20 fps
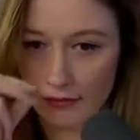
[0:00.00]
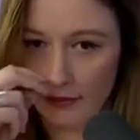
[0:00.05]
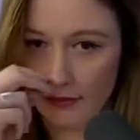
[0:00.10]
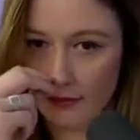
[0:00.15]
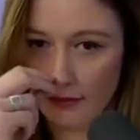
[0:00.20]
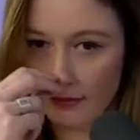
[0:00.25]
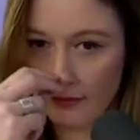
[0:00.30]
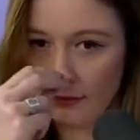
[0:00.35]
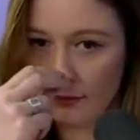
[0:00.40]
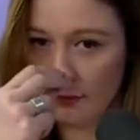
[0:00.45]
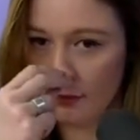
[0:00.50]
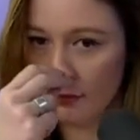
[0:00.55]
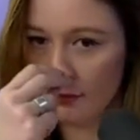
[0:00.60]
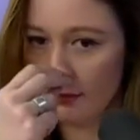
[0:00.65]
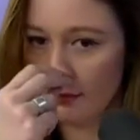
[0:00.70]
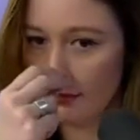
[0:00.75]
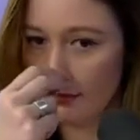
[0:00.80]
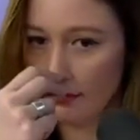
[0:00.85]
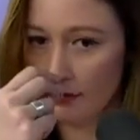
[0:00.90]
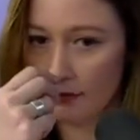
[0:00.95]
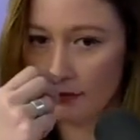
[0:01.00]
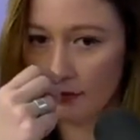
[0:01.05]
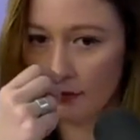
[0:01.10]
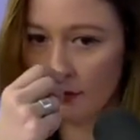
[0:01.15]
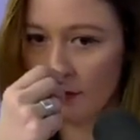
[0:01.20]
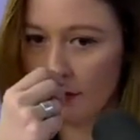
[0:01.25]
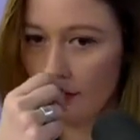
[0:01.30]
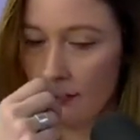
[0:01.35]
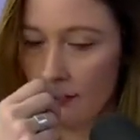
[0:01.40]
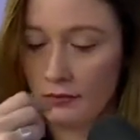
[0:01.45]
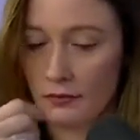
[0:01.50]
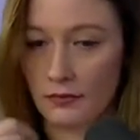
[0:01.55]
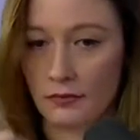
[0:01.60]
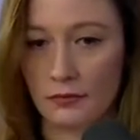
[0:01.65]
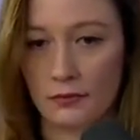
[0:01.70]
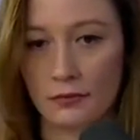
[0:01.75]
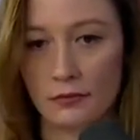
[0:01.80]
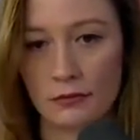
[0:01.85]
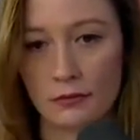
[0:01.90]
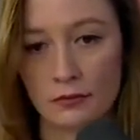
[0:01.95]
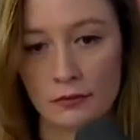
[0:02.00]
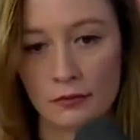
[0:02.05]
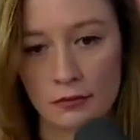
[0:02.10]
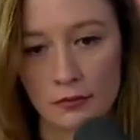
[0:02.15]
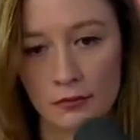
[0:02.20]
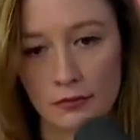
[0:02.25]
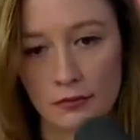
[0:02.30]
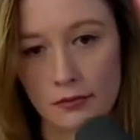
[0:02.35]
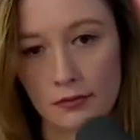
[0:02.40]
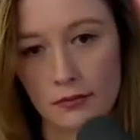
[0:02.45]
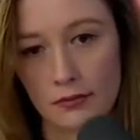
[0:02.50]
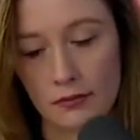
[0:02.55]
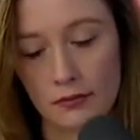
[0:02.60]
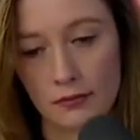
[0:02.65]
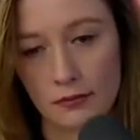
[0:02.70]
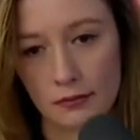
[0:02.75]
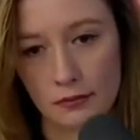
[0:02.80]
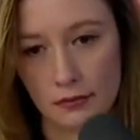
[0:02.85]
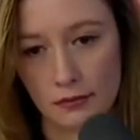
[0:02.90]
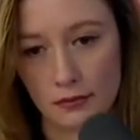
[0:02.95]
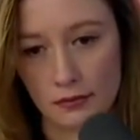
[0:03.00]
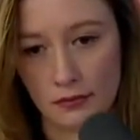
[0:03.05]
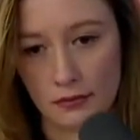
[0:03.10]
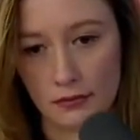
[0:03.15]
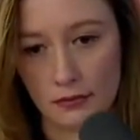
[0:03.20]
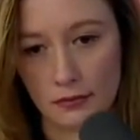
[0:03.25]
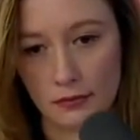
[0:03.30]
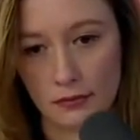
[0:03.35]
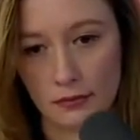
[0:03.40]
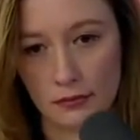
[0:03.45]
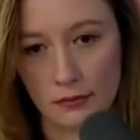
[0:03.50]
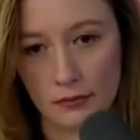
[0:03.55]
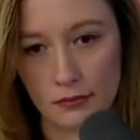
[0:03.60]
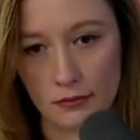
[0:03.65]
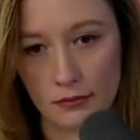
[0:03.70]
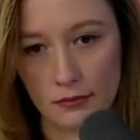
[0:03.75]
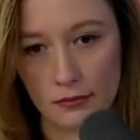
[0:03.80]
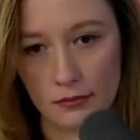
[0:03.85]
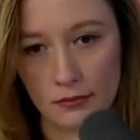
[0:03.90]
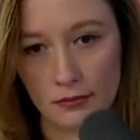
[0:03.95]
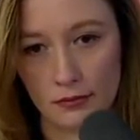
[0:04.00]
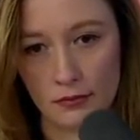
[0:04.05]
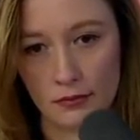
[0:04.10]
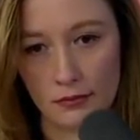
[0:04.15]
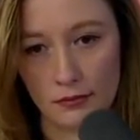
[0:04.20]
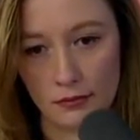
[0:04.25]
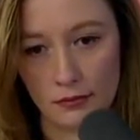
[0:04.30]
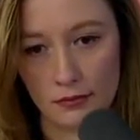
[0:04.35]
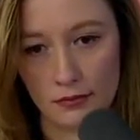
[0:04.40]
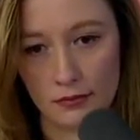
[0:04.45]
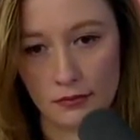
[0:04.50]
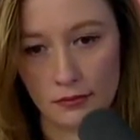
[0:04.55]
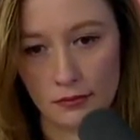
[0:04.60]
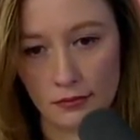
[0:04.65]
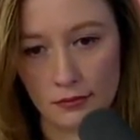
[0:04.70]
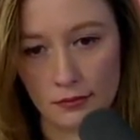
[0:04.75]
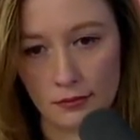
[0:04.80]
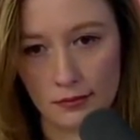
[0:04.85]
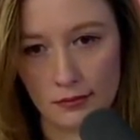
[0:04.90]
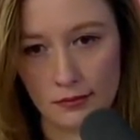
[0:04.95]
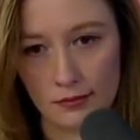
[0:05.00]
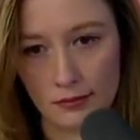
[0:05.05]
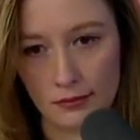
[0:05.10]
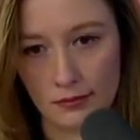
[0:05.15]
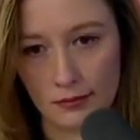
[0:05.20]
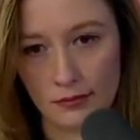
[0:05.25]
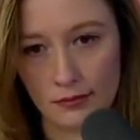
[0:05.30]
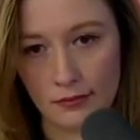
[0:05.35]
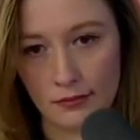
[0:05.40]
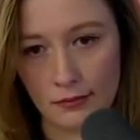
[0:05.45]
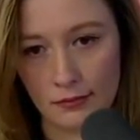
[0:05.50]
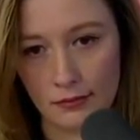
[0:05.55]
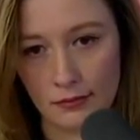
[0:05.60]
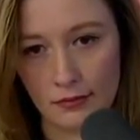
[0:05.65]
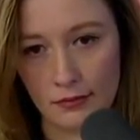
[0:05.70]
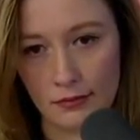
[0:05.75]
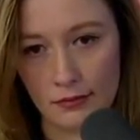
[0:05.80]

This person isn't speaking.